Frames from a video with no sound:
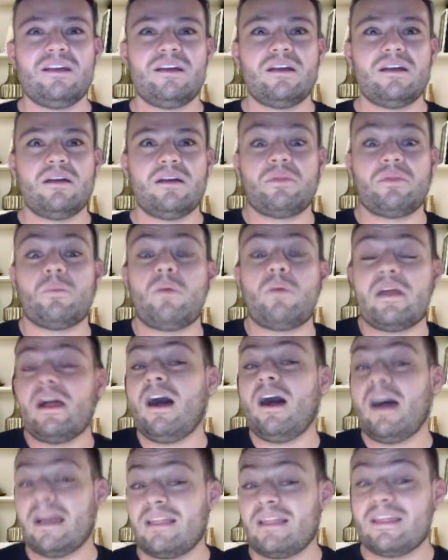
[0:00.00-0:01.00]
the way
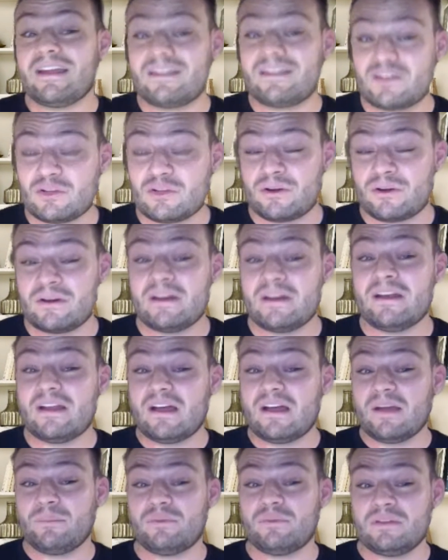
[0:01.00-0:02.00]
I like to learn, and
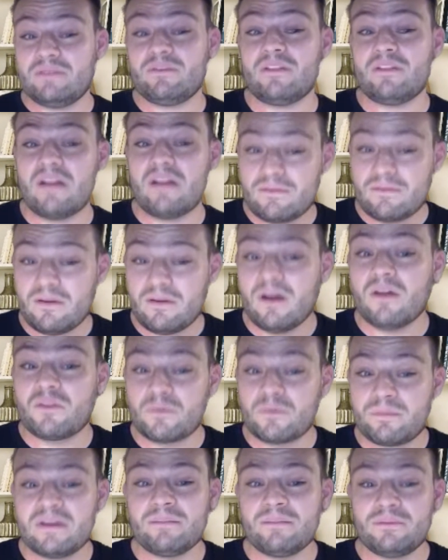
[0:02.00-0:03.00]
I believe a lot of other
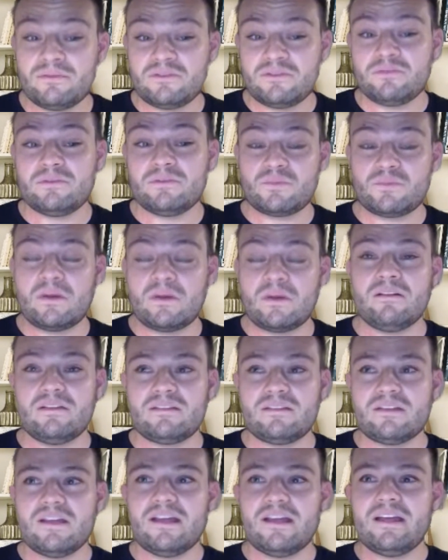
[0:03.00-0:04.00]
people do as well,
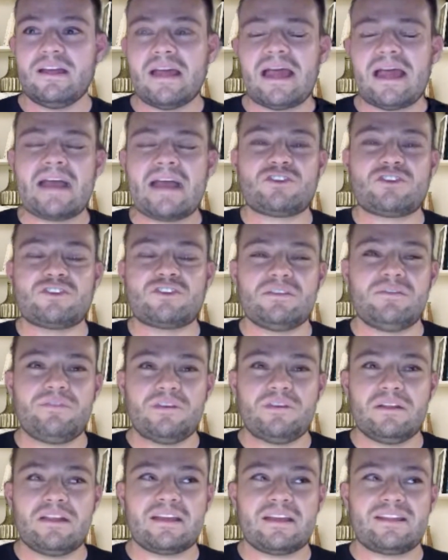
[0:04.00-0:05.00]
is actually
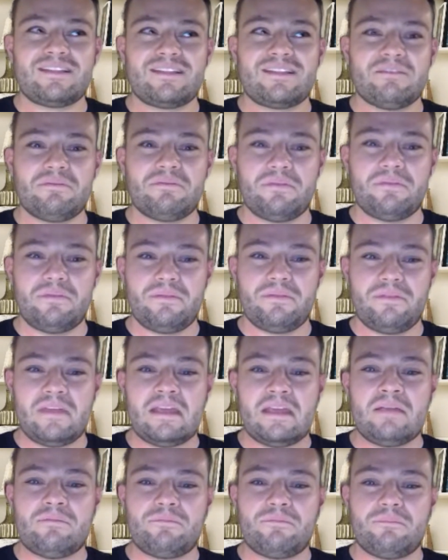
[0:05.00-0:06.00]
feel like
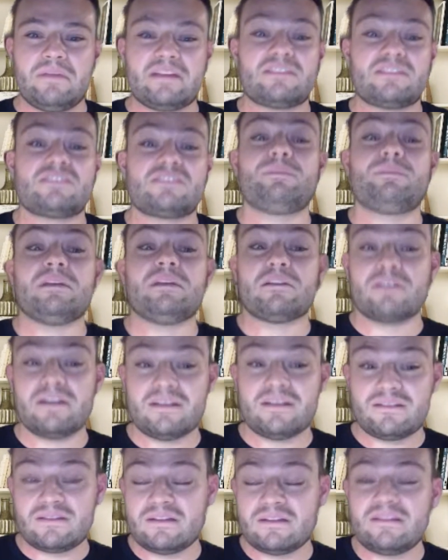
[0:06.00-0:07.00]
they've
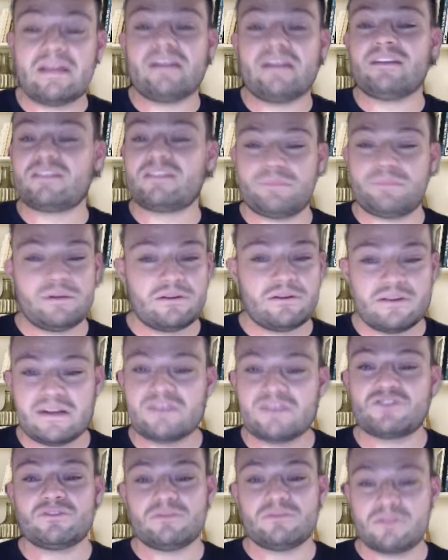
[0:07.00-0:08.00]
experienced it, that
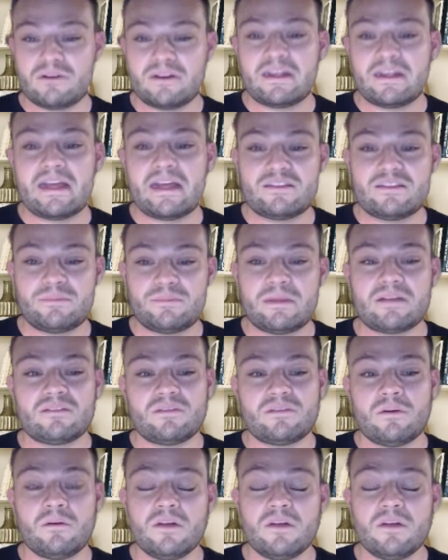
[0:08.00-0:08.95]
experiential learning aspect. So